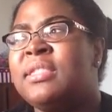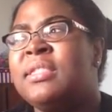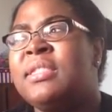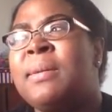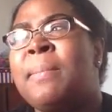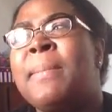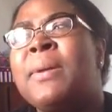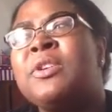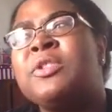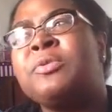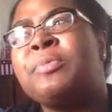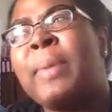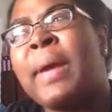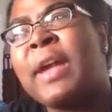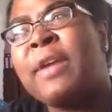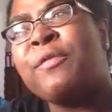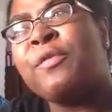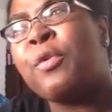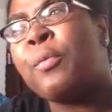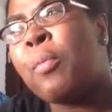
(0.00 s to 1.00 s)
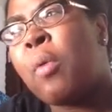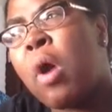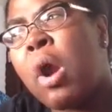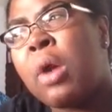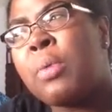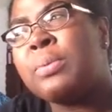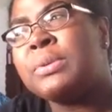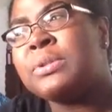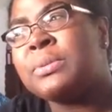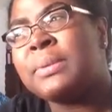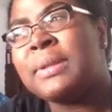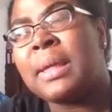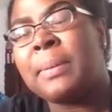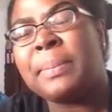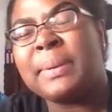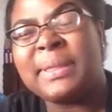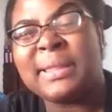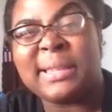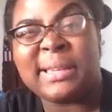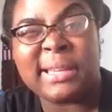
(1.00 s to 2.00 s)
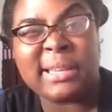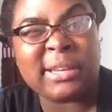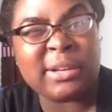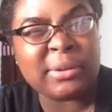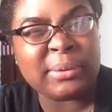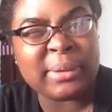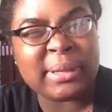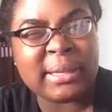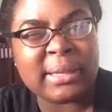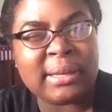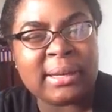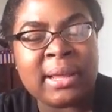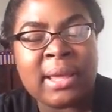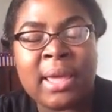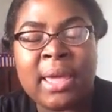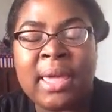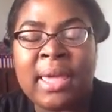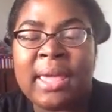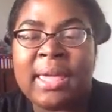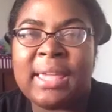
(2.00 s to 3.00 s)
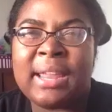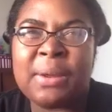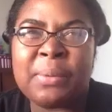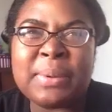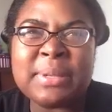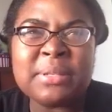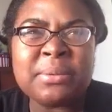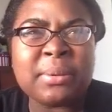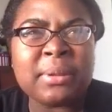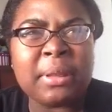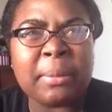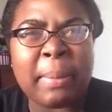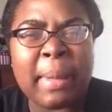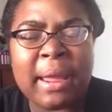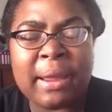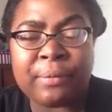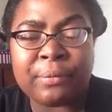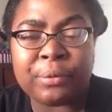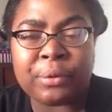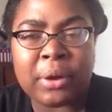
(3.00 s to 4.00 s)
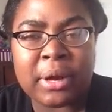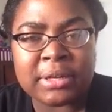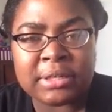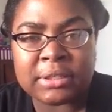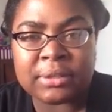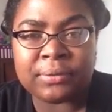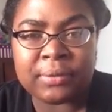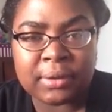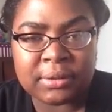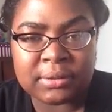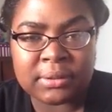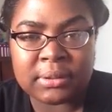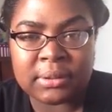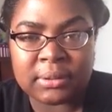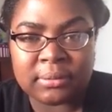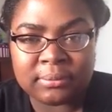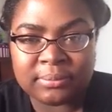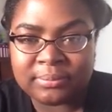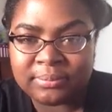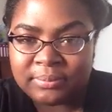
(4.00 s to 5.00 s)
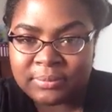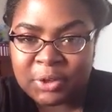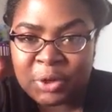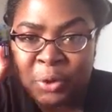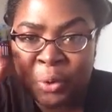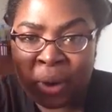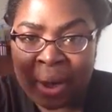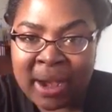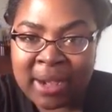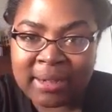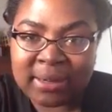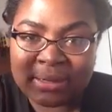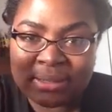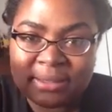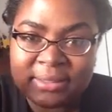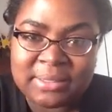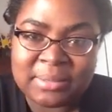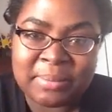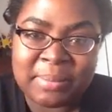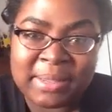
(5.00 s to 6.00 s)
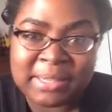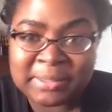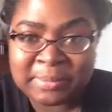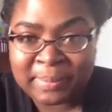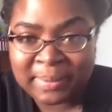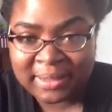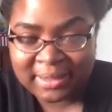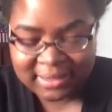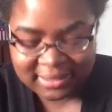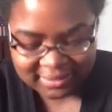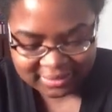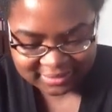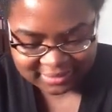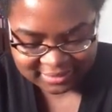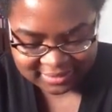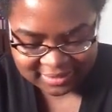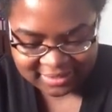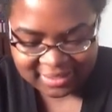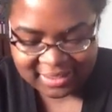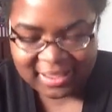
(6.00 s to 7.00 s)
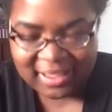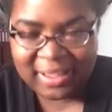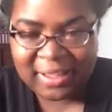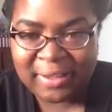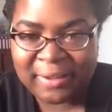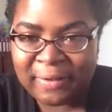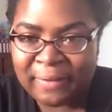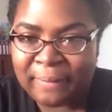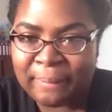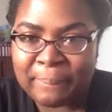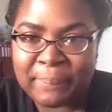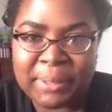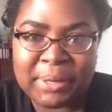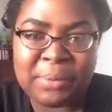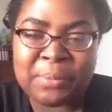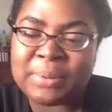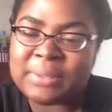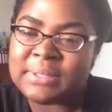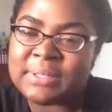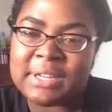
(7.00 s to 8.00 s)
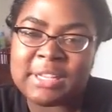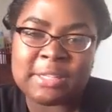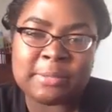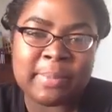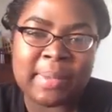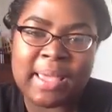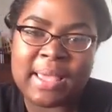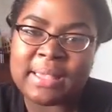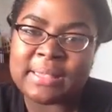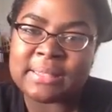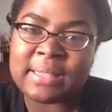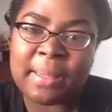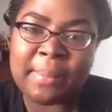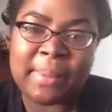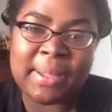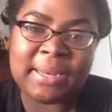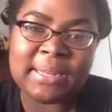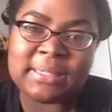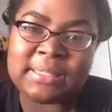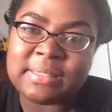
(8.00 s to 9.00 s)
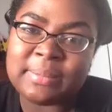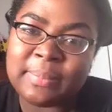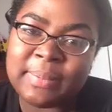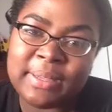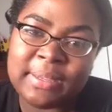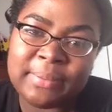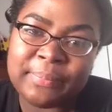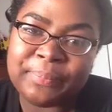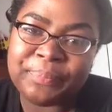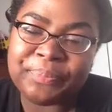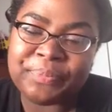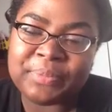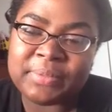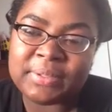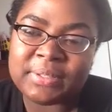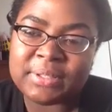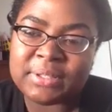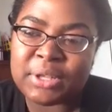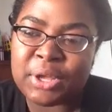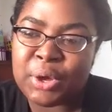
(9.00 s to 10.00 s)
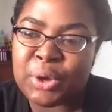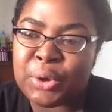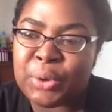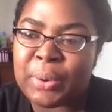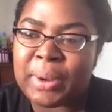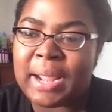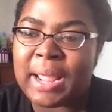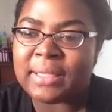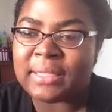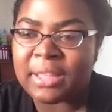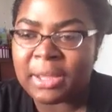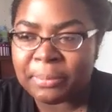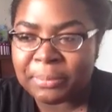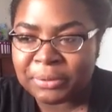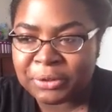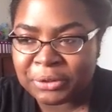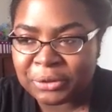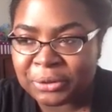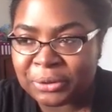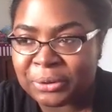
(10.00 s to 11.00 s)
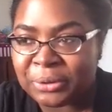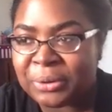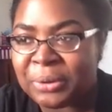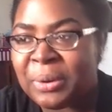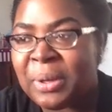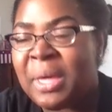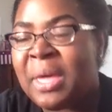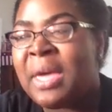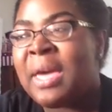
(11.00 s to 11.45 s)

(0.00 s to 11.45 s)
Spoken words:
The most painful part was when they put the needle in. And it wasn't really painful. I just felt it grind into my spine, but it wasn't as bad as I made it to be. So I got the epidural.